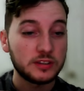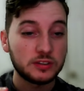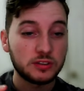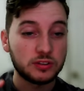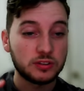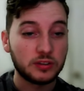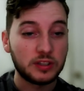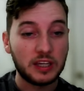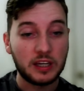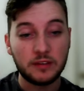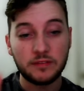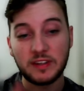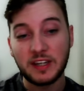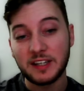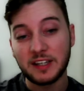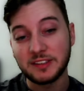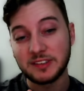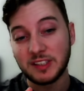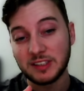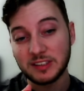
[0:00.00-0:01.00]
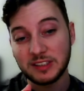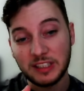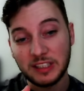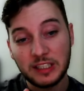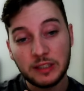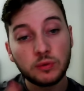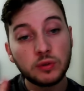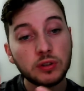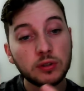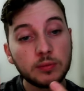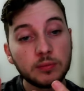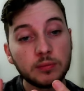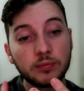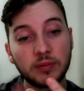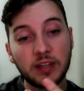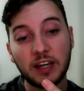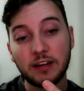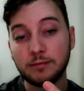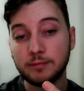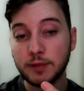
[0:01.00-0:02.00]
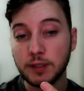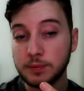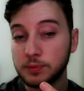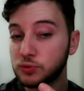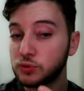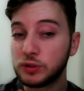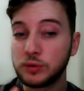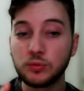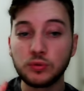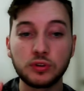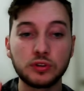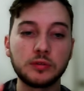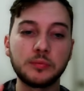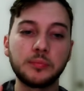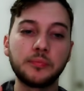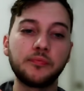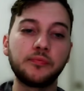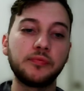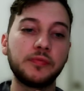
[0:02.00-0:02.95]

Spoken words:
So they have XXE room, they have Burp Suite room,